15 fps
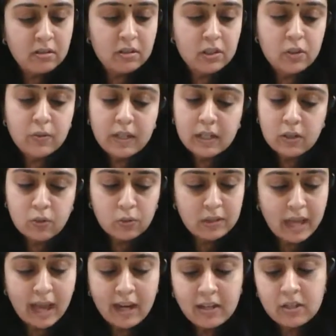you can do
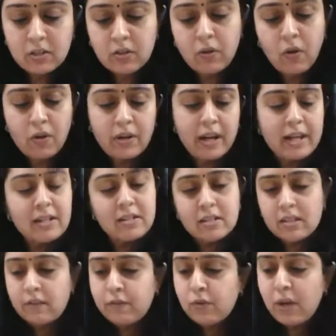that, or else
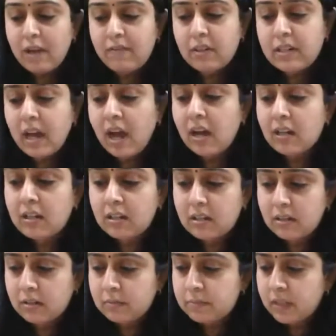if you have a dark
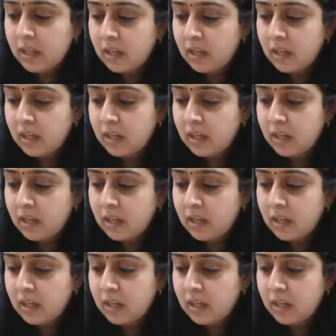uh,